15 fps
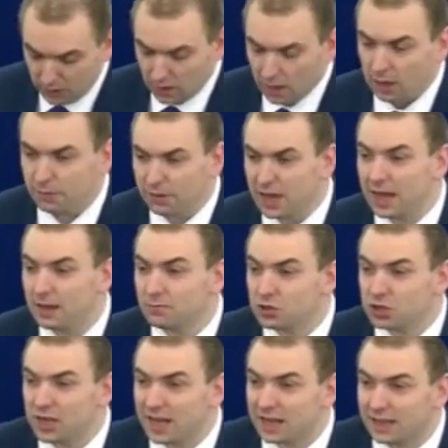But that,
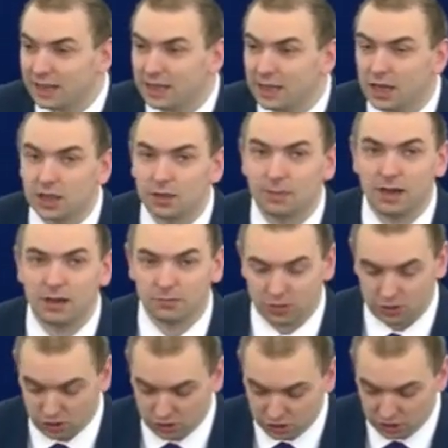sadly, at the
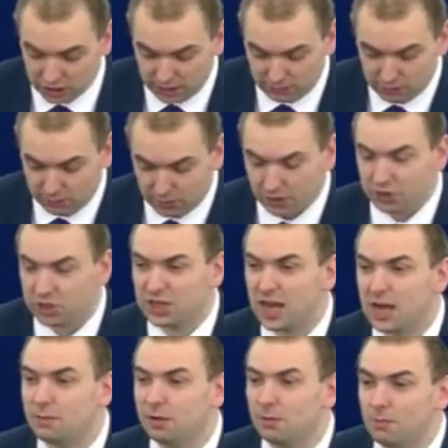moment doesn't seem to be on the
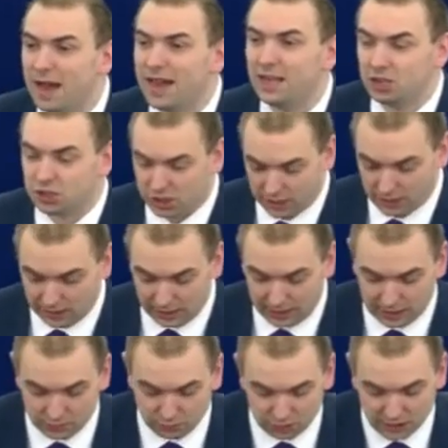table. May's deal
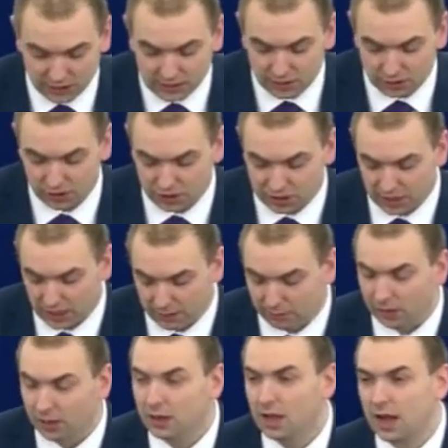is what is on the
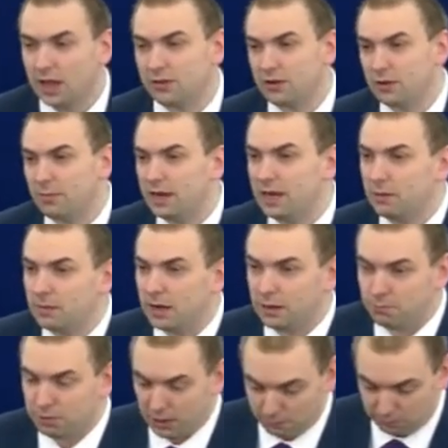table, and there are many, many
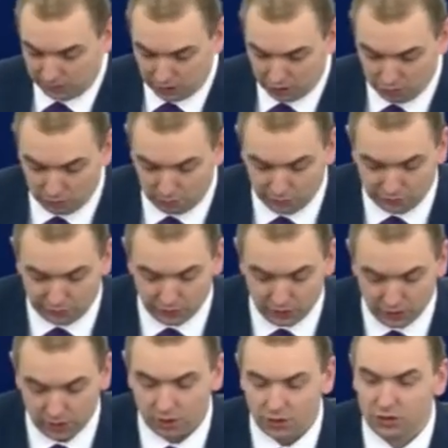people who would
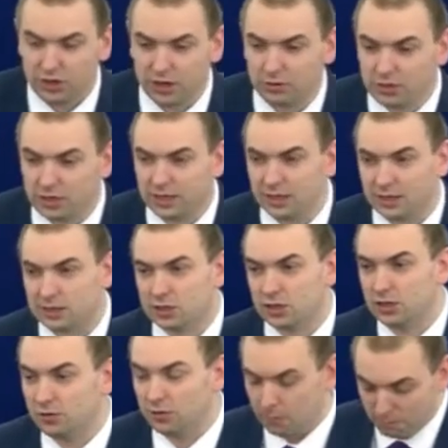prefer no deal
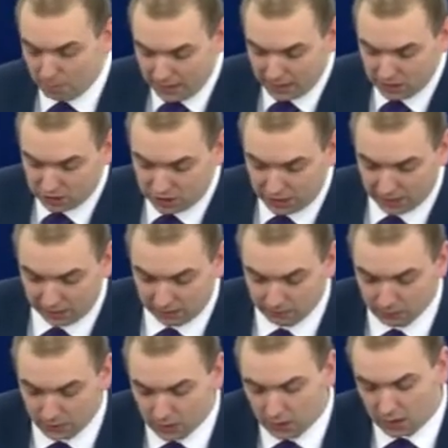to May's deal.
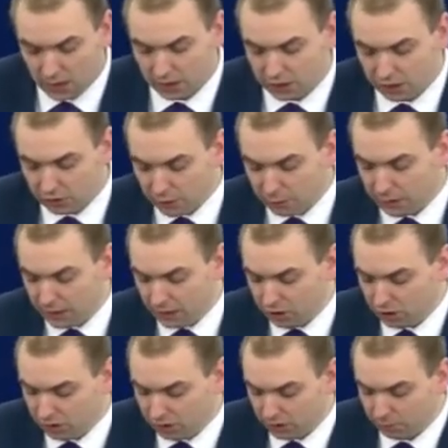The European
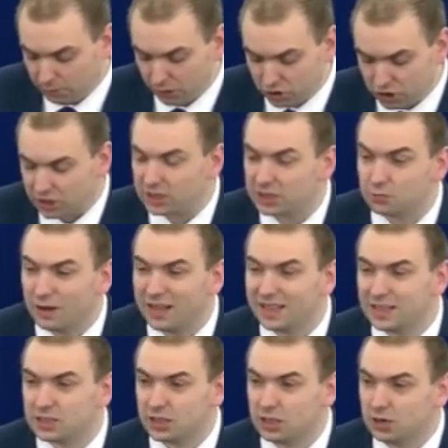Union budget, as well
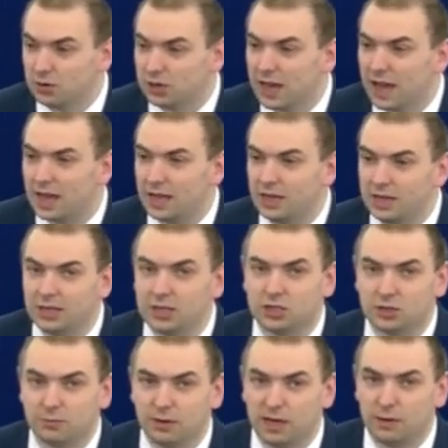as the UK, needs
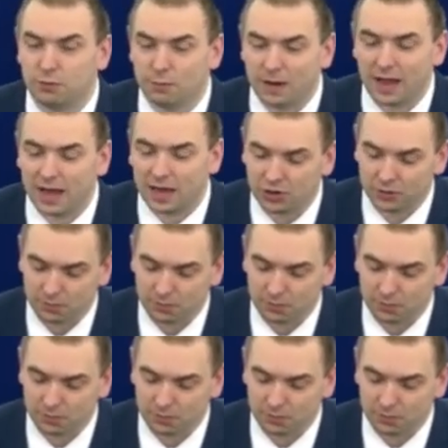to be prepared.